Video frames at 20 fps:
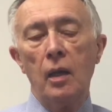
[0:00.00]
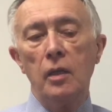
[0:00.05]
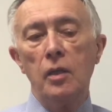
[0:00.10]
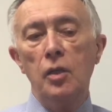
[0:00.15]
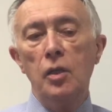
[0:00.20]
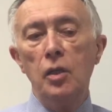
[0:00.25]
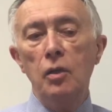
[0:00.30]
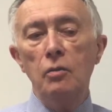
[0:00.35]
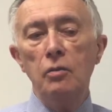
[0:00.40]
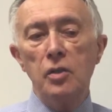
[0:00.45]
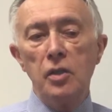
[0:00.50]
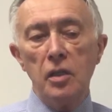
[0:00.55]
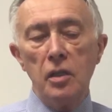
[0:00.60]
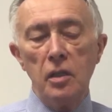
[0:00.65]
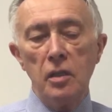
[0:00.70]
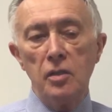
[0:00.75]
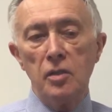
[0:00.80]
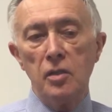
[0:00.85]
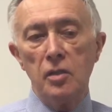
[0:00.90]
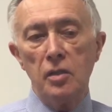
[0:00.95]

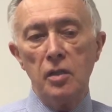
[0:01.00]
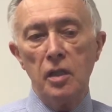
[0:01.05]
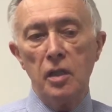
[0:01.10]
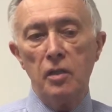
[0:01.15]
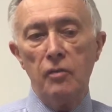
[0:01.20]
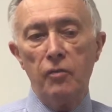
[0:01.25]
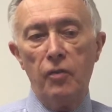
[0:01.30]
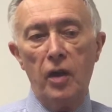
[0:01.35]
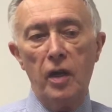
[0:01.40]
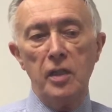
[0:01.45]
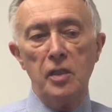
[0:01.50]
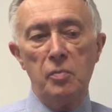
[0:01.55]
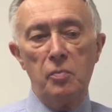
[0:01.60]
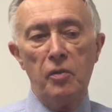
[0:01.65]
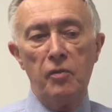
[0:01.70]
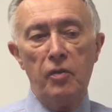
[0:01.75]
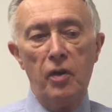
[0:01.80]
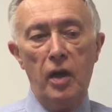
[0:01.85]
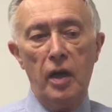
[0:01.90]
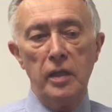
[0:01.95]
uses the advice
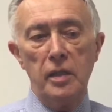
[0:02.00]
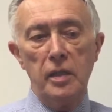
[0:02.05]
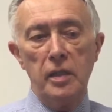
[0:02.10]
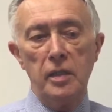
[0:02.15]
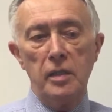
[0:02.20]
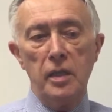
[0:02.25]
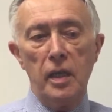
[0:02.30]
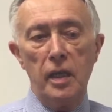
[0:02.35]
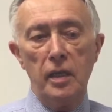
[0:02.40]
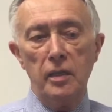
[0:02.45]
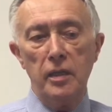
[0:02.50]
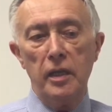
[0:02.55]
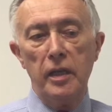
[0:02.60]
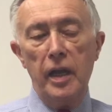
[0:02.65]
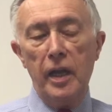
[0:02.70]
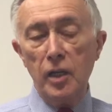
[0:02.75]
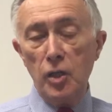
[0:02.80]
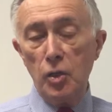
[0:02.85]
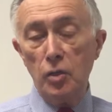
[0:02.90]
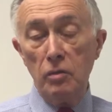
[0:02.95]
provided in the
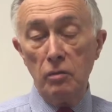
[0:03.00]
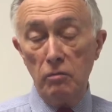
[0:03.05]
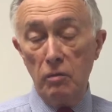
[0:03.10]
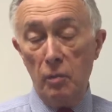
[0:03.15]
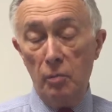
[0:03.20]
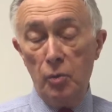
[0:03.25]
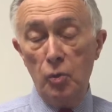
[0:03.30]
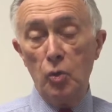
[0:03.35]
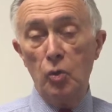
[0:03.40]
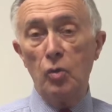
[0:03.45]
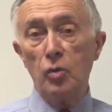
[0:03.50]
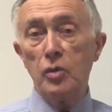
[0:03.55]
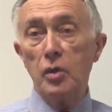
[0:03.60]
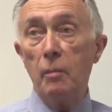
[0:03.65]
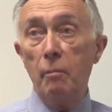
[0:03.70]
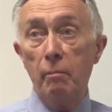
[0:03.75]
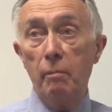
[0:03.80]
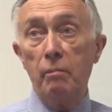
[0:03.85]
national report,